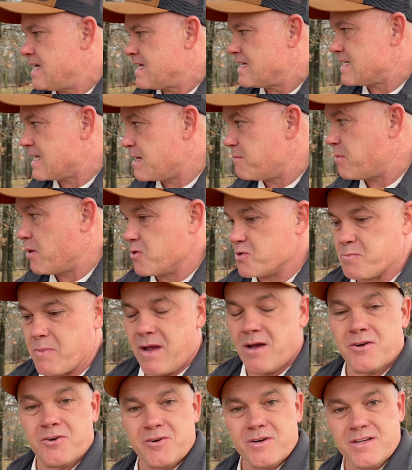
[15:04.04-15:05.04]
T-post
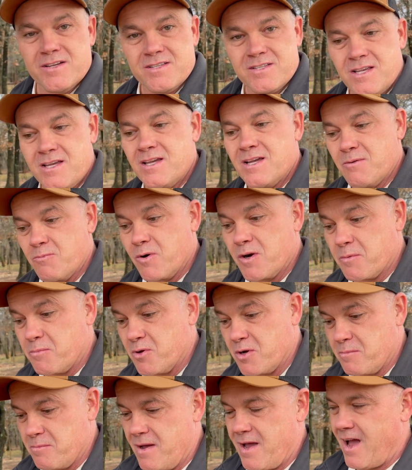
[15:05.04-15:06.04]
pounder is and where to
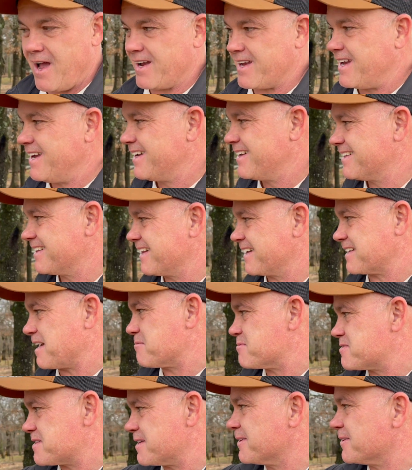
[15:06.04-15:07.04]
put it back. Like,
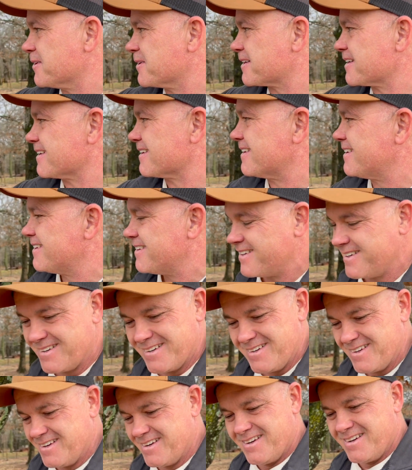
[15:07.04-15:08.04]
I'm still looking.
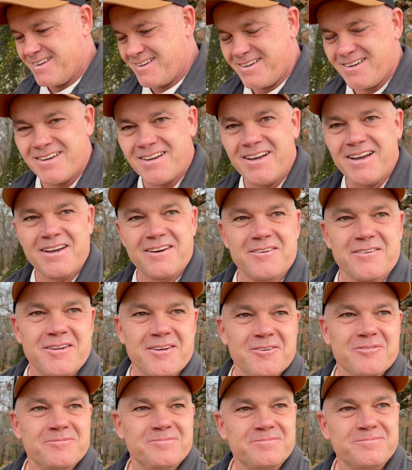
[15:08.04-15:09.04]
I don't
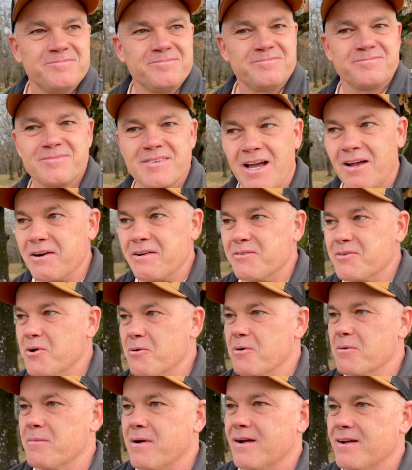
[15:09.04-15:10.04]
know. I don't even know
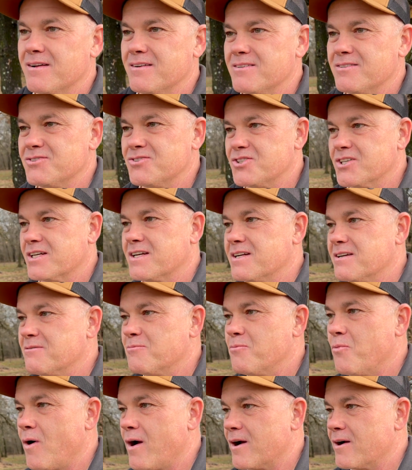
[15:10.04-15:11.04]
where my chicken
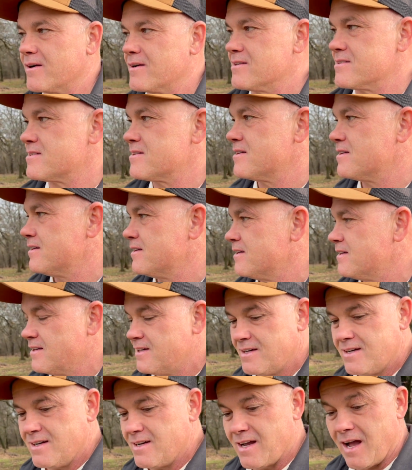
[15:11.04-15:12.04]
wire is.
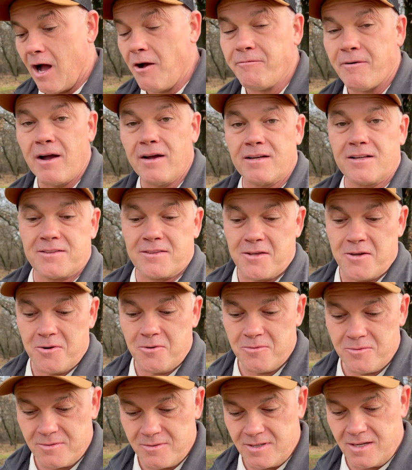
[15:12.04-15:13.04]
I'll find it
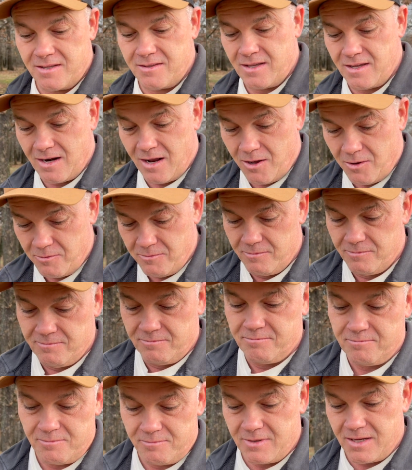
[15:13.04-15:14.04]
though, and then I'll
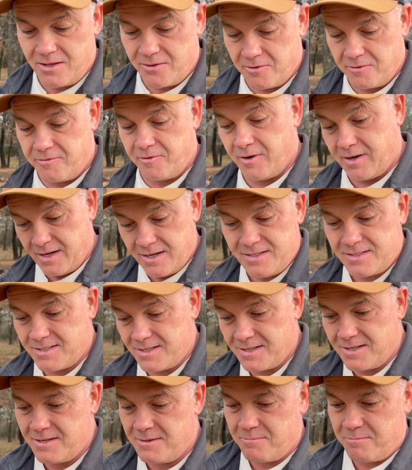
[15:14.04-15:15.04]
either forget
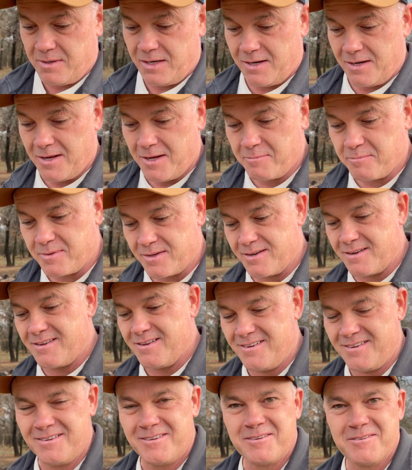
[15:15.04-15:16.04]
to pick it up and
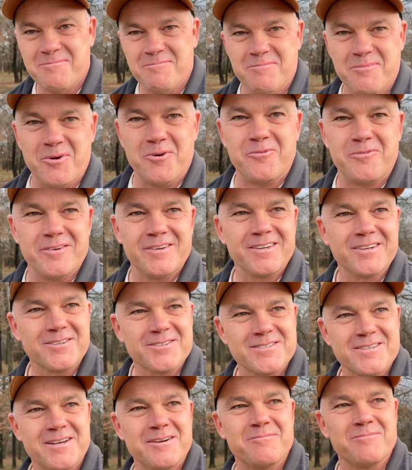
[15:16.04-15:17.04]
move it or
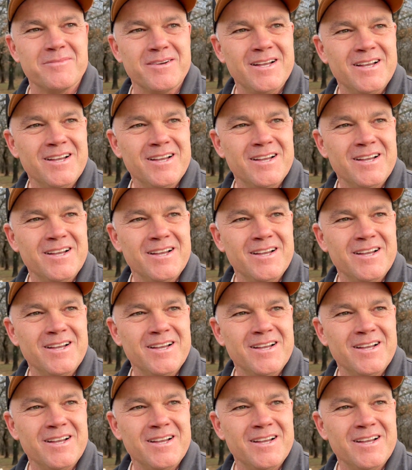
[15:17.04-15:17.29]
something.